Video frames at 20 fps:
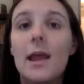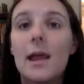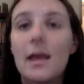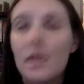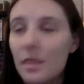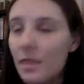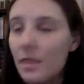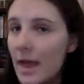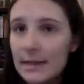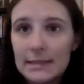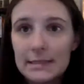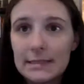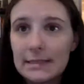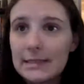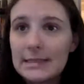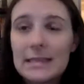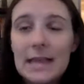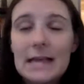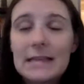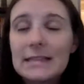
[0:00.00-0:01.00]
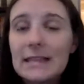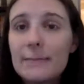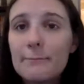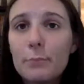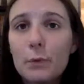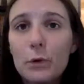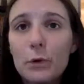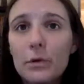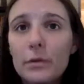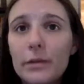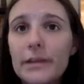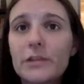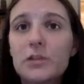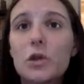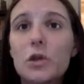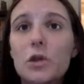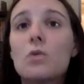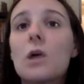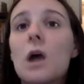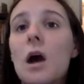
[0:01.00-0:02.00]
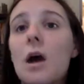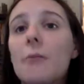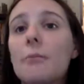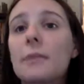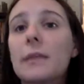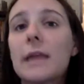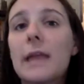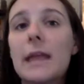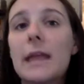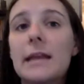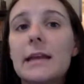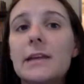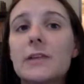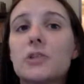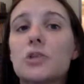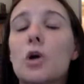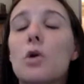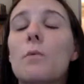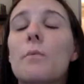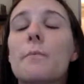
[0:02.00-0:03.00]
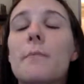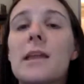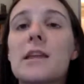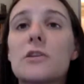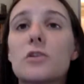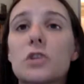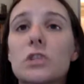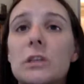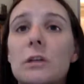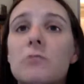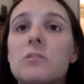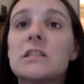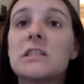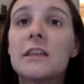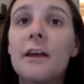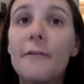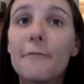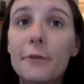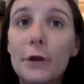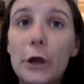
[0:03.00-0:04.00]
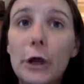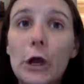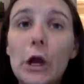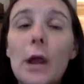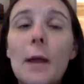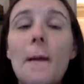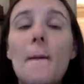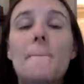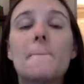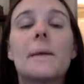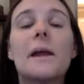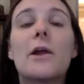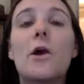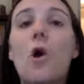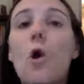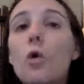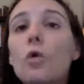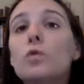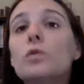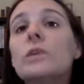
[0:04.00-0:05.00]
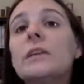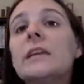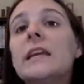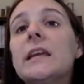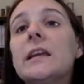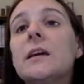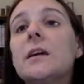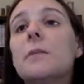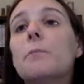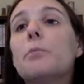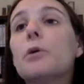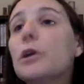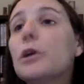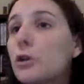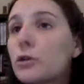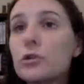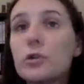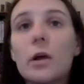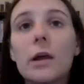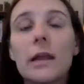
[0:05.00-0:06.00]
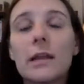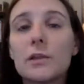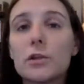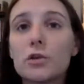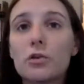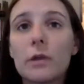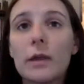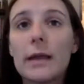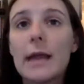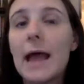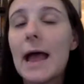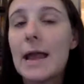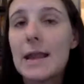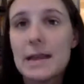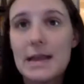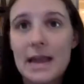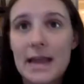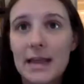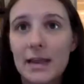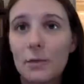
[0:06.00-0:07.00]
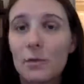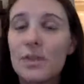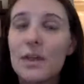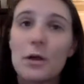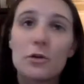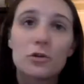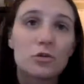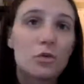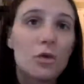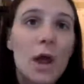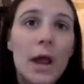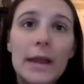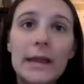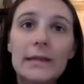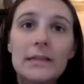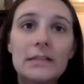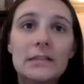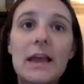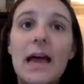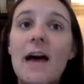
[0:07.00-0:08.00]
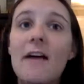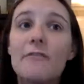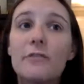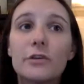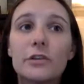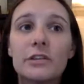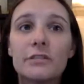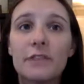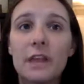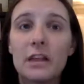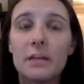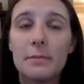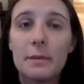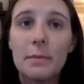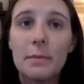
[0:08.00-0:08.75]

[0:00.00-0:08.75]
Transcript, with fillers: That's, it's that simple. Like, don't complicate it. Don't make yourself suffer by only putting your dog in the crate at night without trying to ever develop a